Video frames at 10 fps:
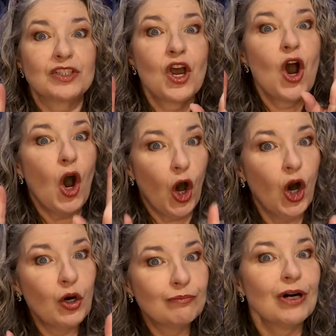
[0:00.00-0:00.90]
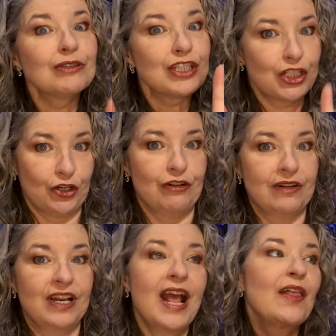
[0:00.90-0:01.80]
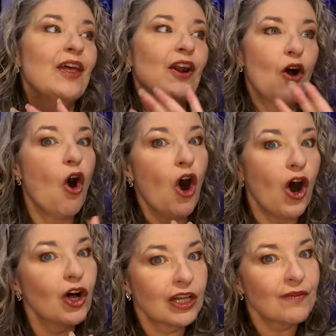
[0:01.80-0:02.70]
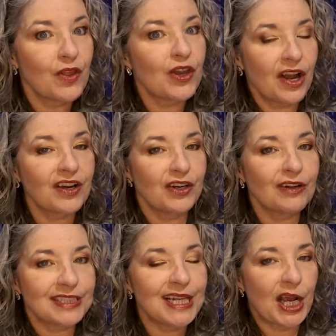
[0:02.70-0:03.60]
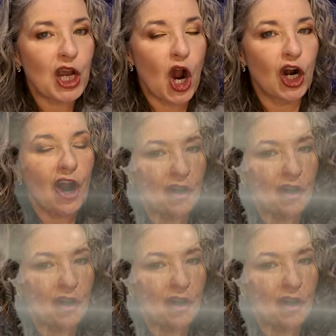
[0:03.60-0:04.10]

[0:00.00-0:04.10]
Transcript: it's almost certain that all of the young adults in that car